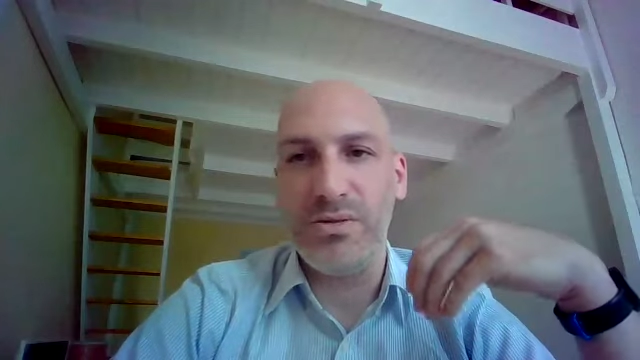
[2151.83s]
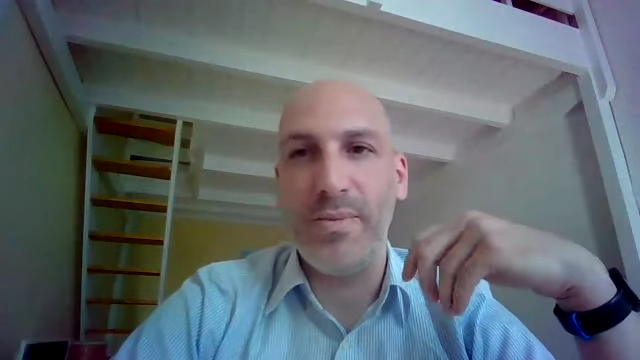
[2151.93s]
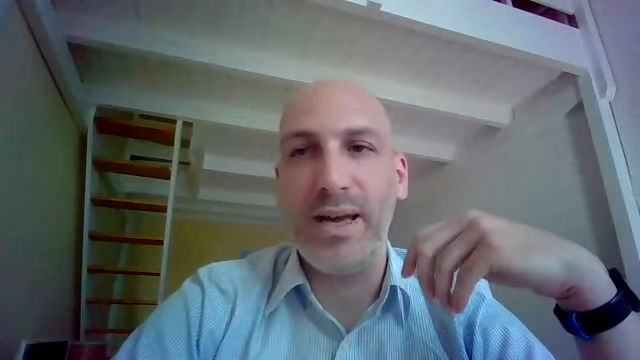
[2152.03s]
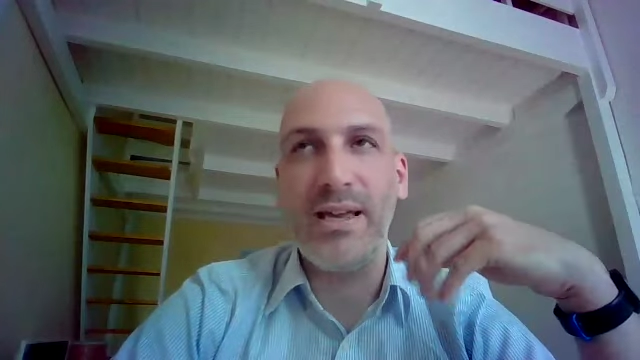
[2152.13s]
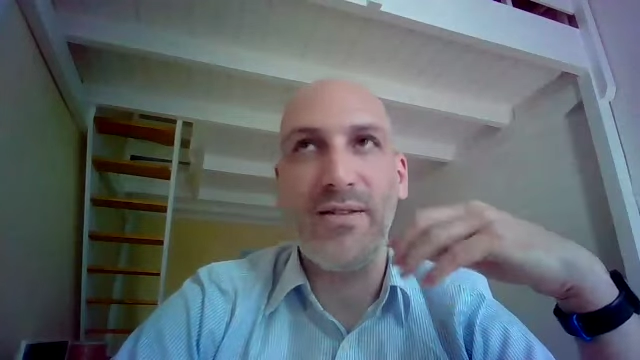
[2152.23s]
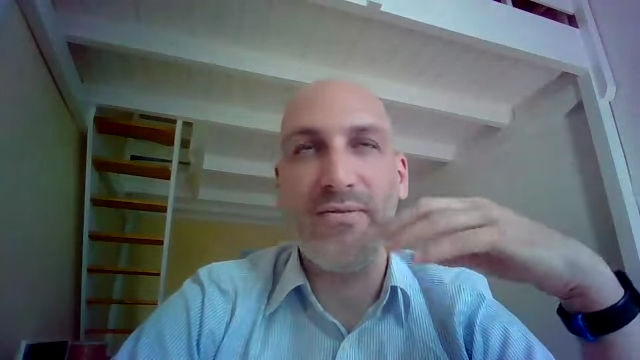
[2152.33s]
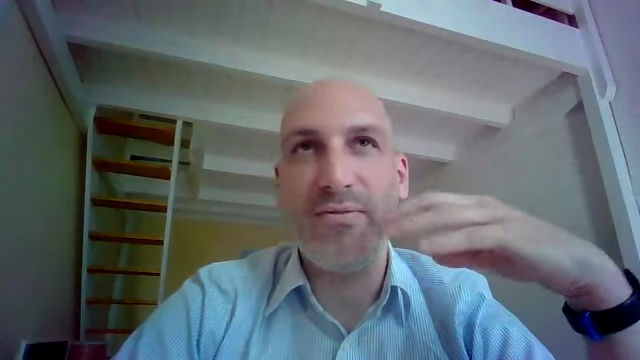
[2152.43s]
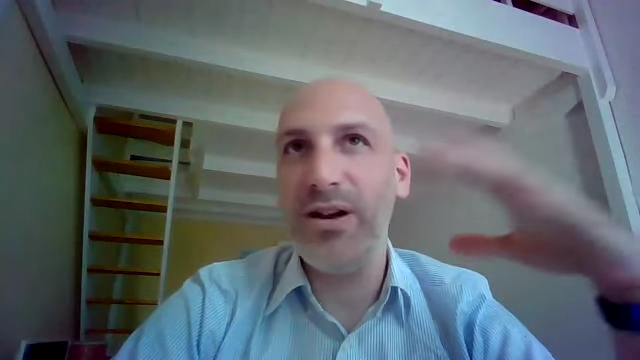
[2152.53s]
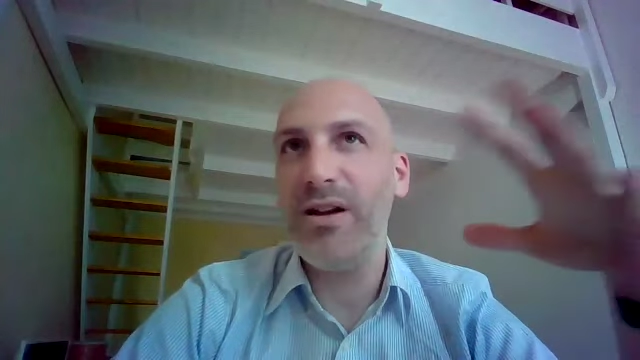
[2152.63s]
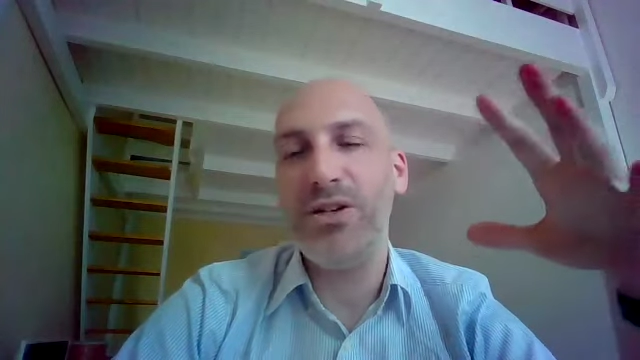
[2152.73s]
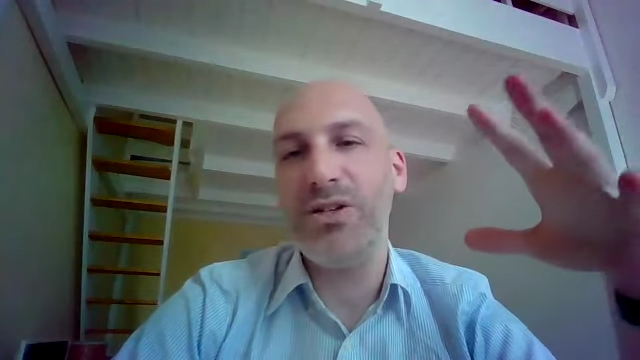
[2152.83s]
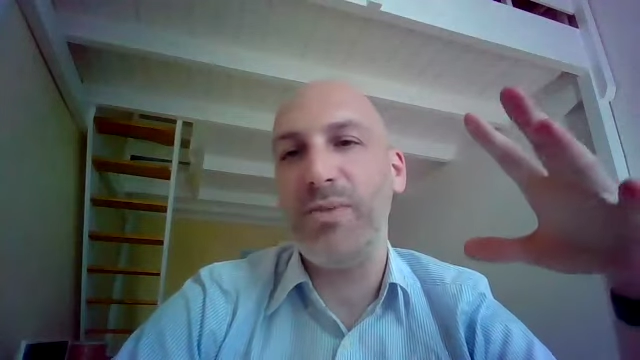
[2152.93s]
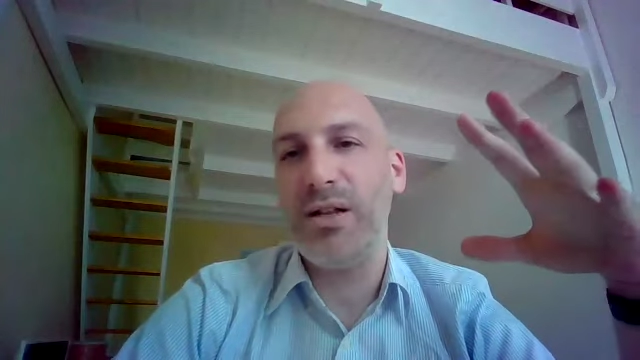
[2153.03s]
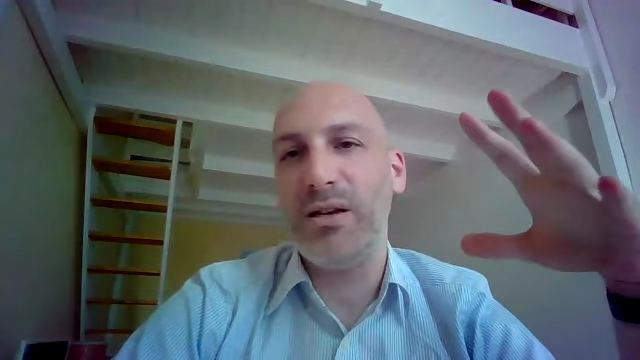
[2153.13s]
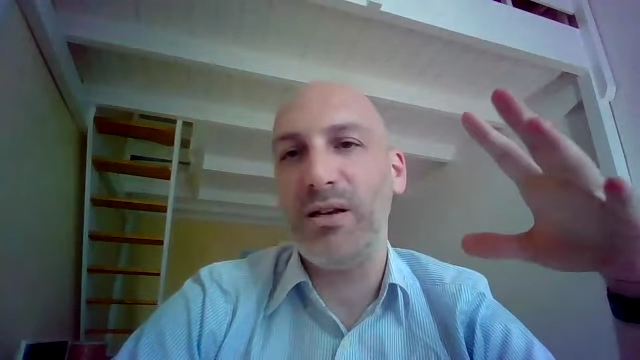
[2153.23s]
To make it very
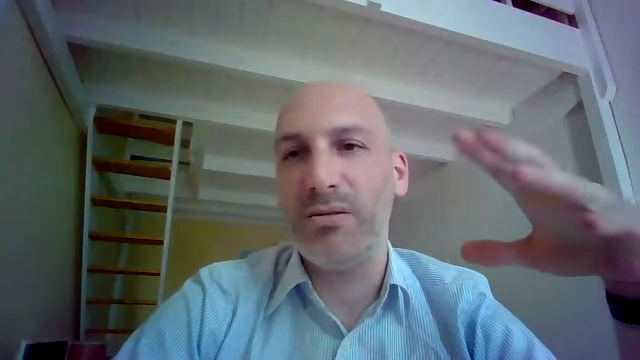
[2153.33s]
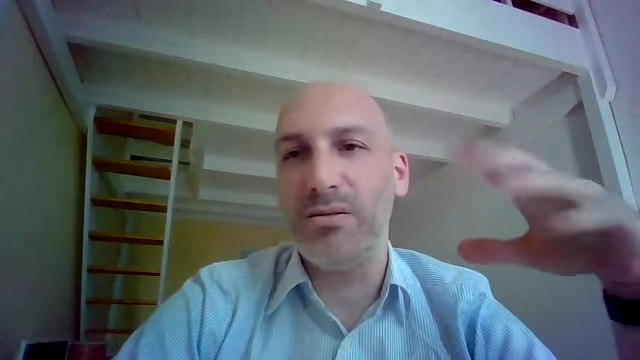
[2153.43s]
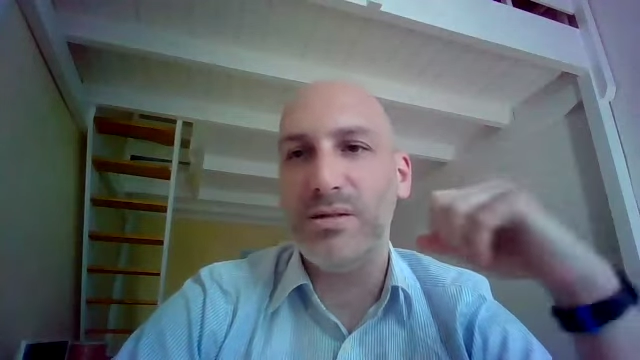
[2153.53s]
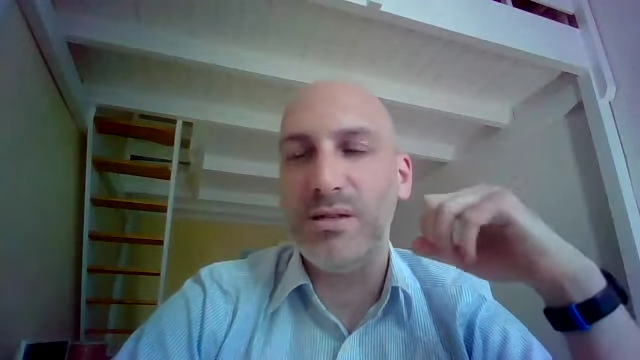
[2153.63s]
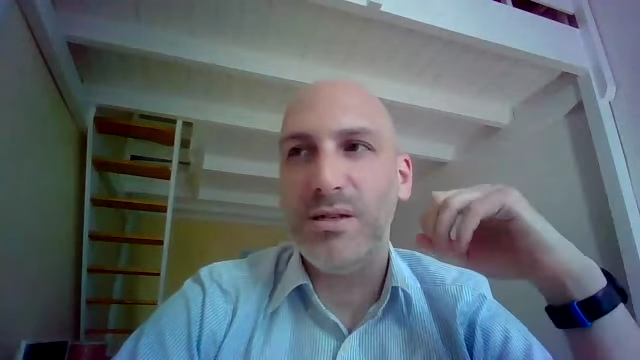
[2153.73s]
schematical,